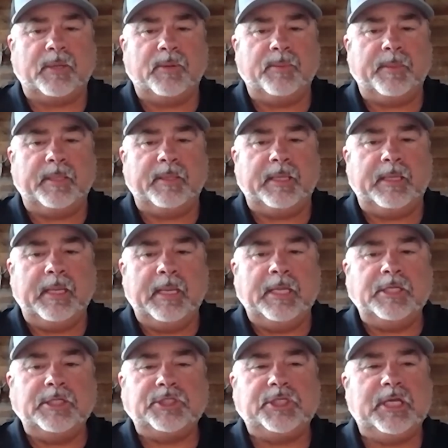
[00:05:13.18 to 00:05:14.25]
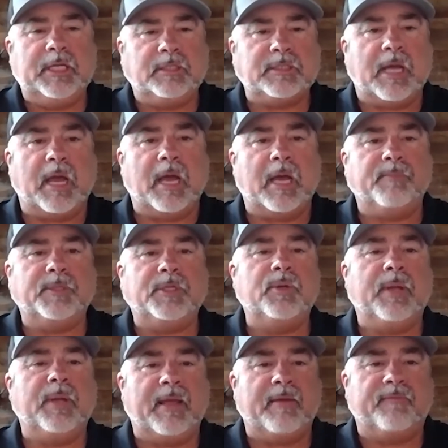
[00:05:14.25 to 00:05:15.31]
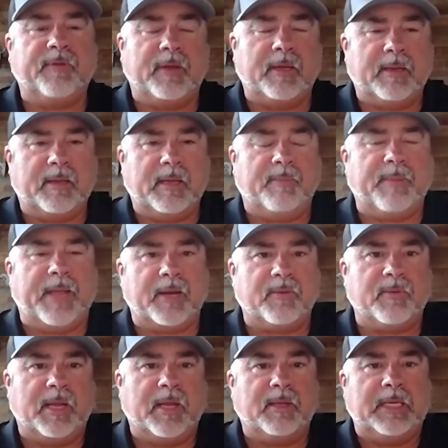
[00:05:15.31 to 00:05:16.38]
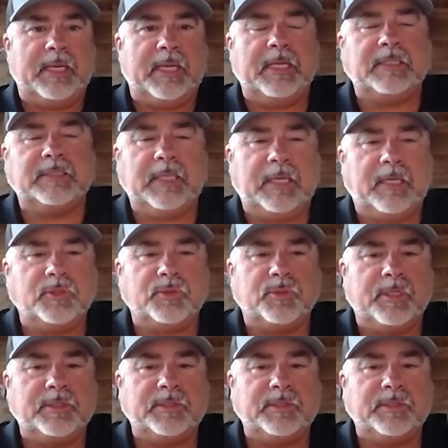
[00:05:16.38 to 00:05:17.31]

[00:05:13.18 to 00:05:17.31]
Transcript: then she and Tom do have a background in this industry.